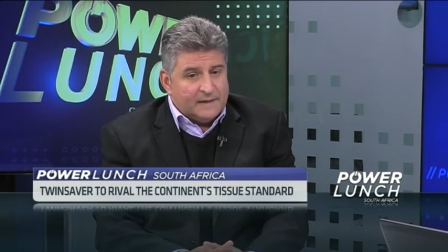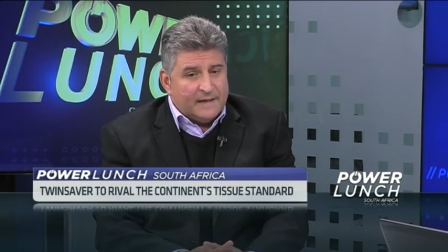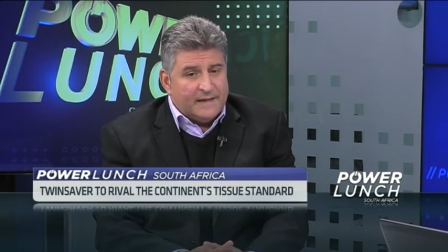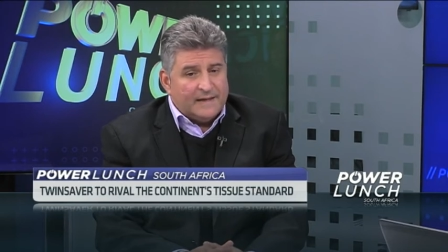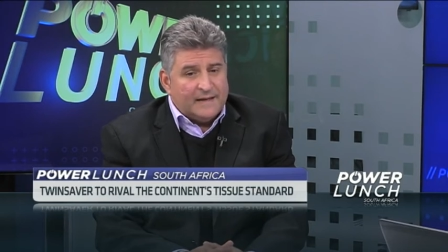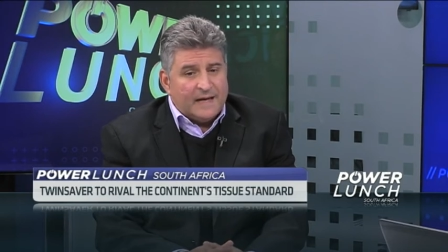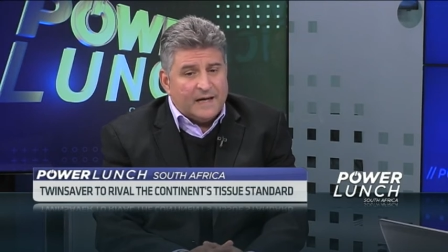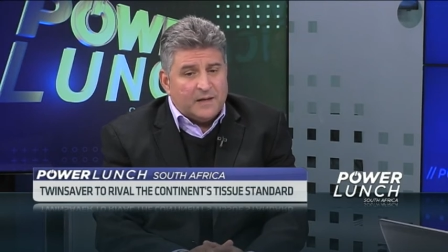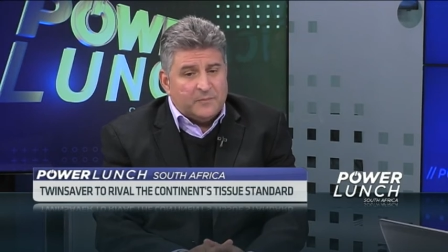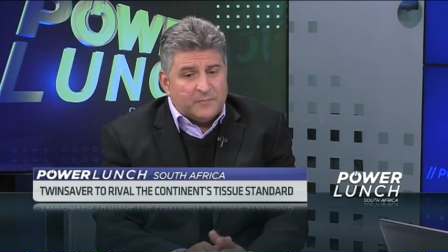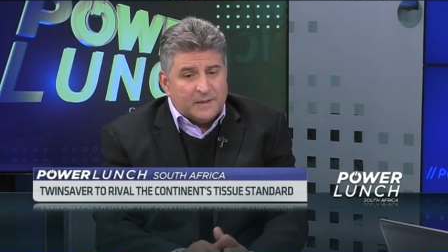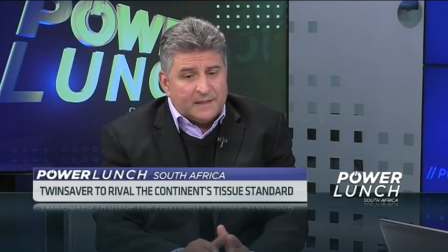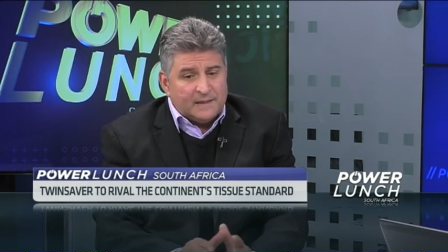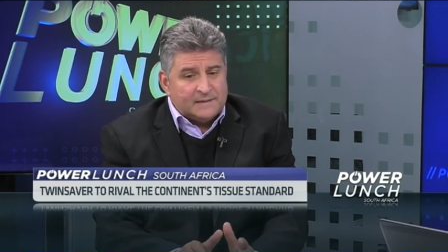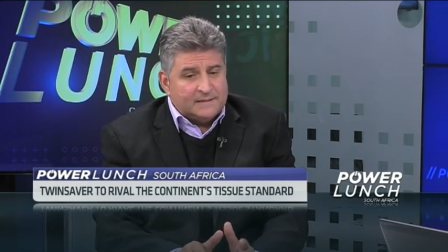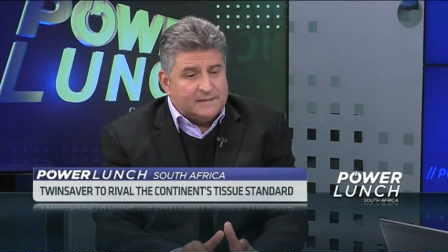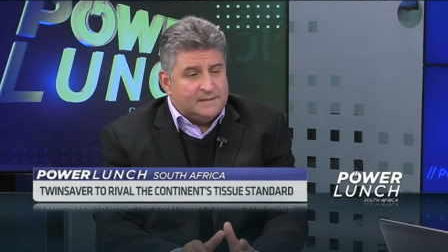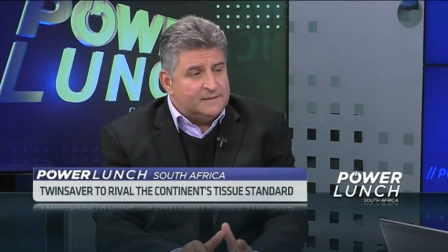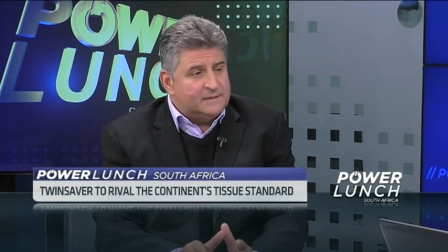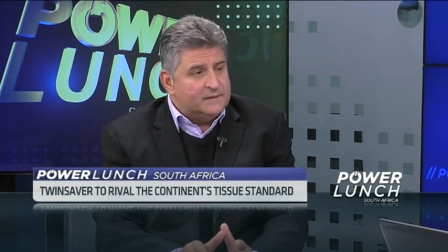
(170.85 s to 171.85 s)
and our
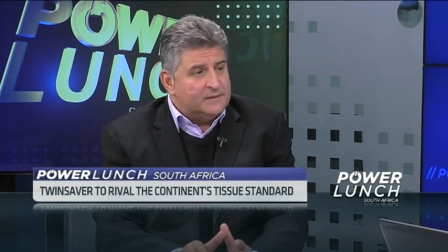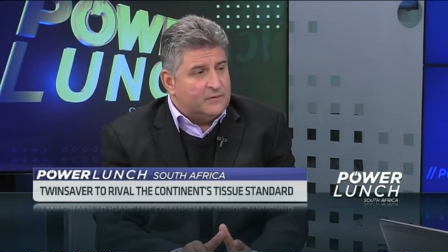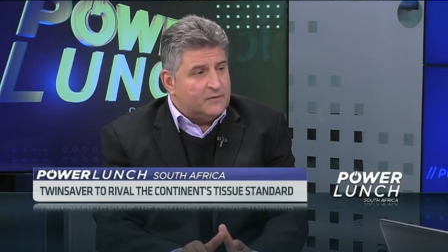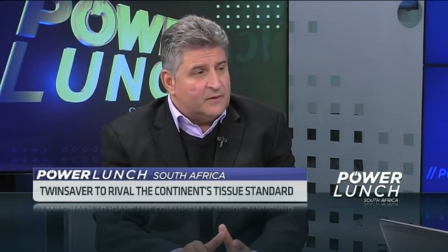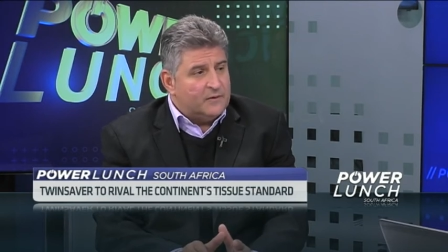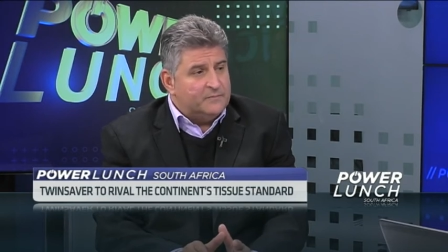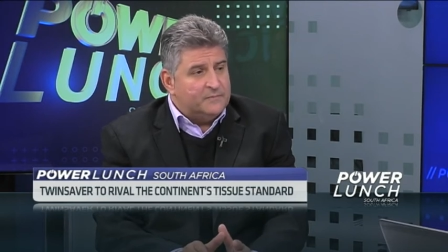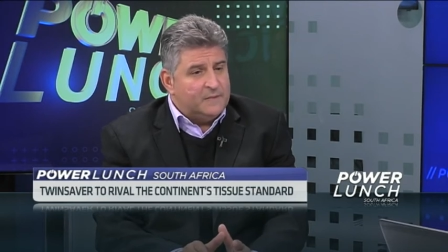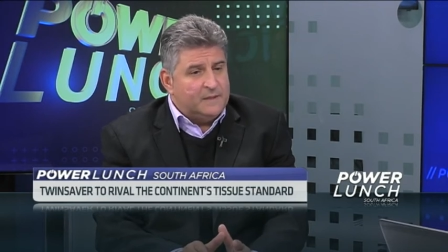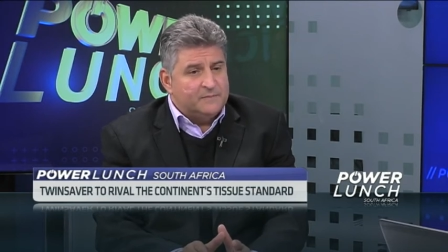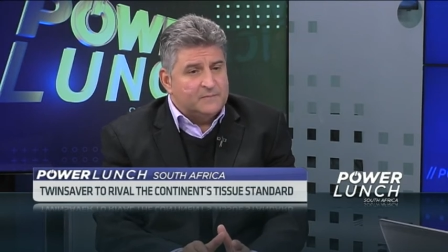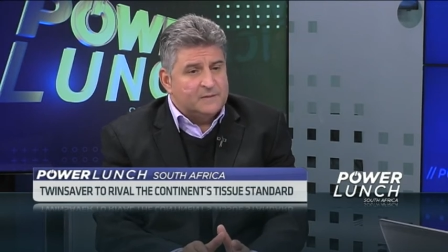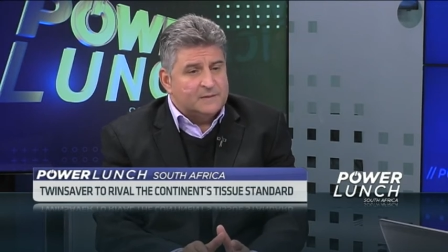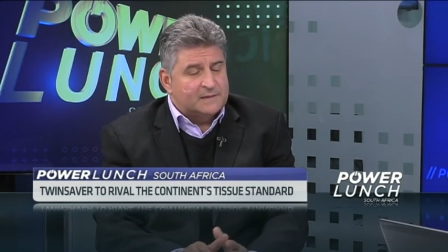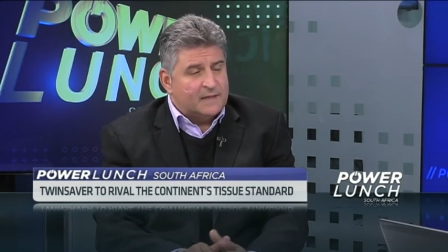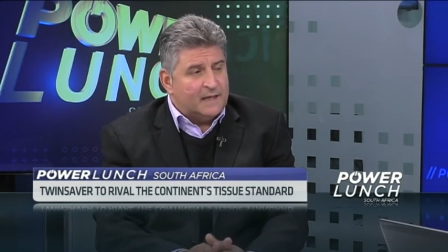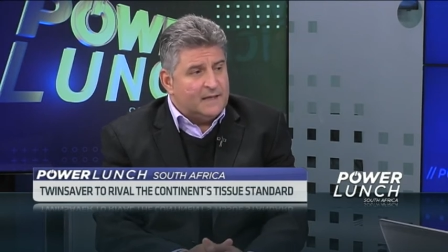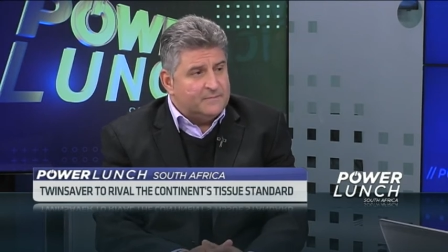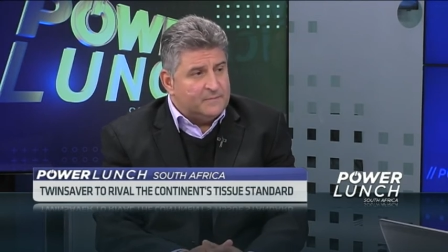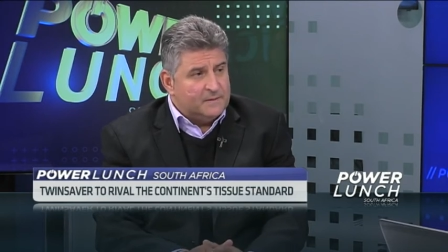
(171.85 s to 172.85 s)
ability to grow people's
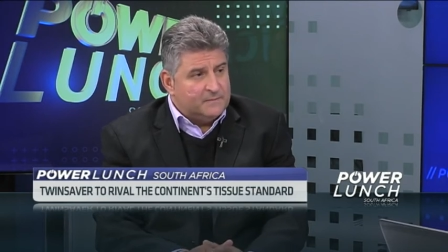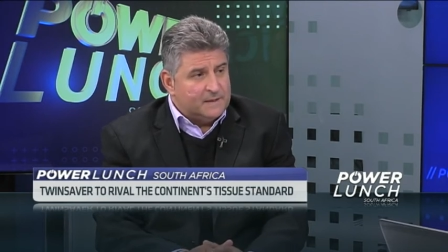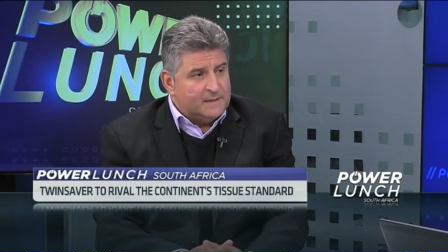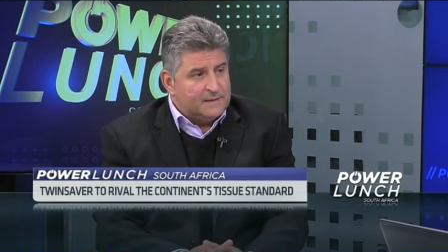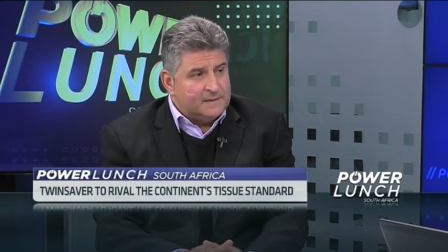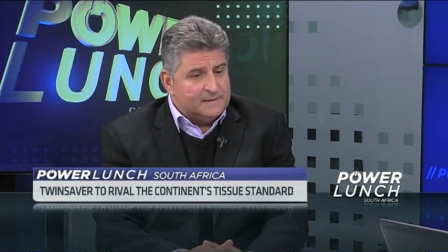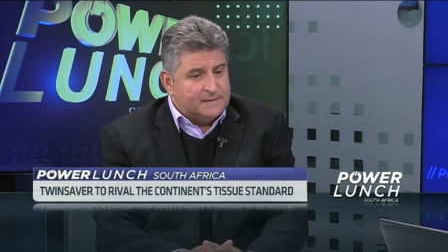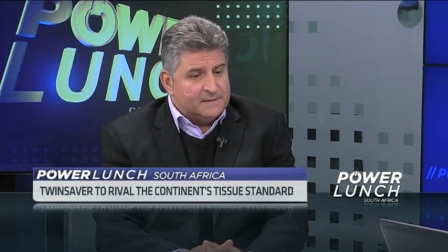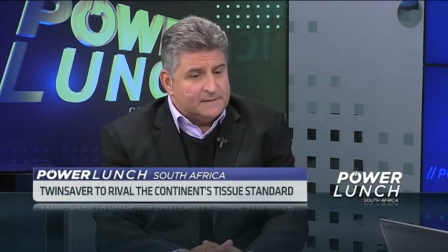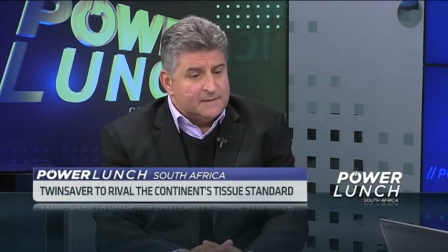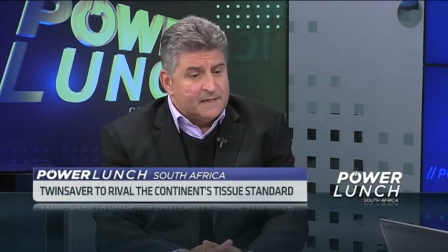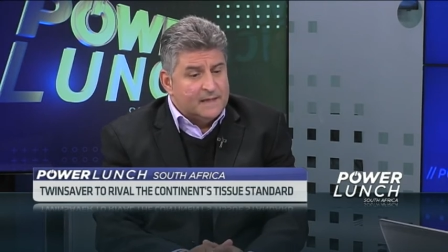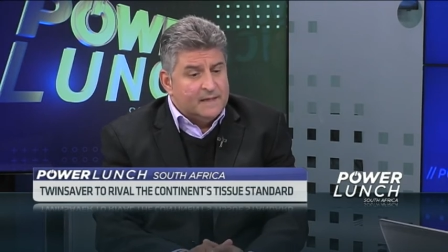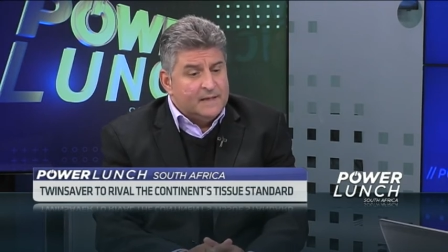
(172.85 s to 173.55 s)
capabilities.